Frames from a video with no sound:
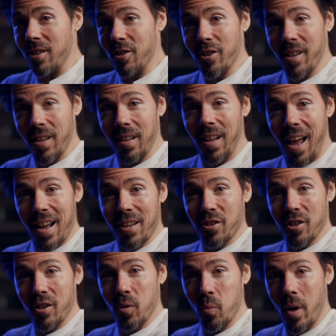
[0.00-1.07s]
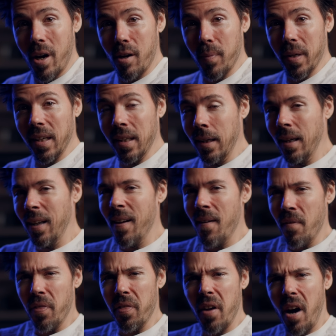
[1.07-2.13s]
You're going to last a good while. But
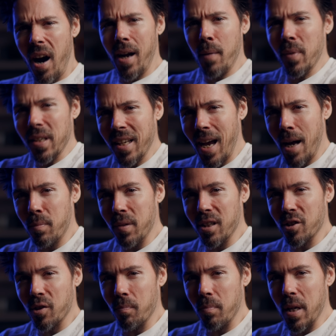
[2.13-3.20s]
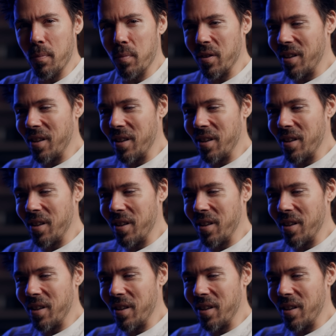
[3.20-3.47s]
the high metabolism people,